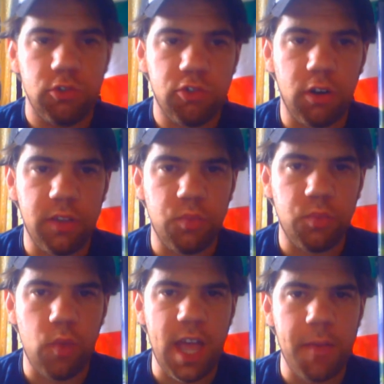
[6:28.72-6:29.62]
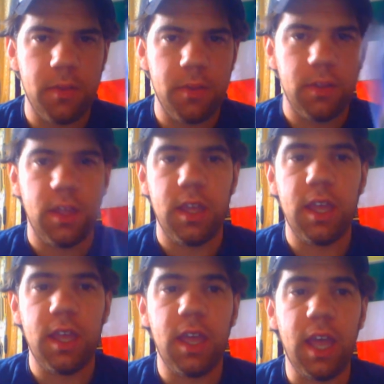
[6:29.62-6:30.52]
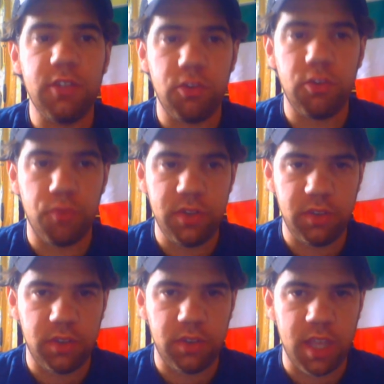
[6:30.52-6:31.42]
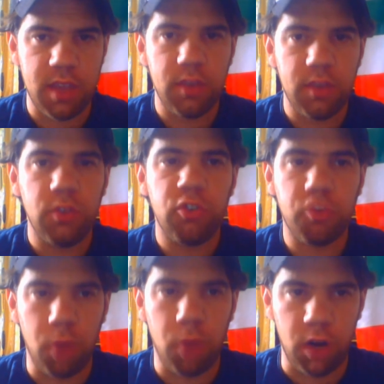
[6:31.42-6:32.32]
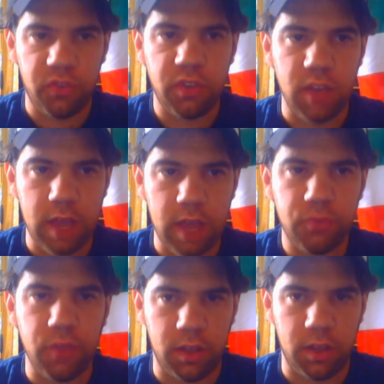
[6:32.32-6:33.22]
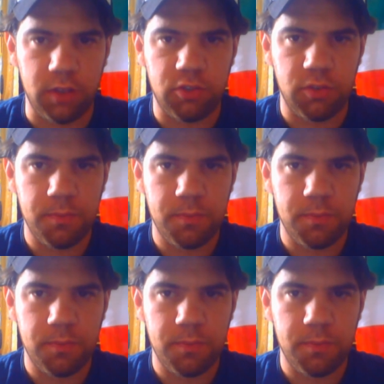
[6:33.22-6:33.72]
Charlotte's Web, and just recently, Smurfs, The Lost Village.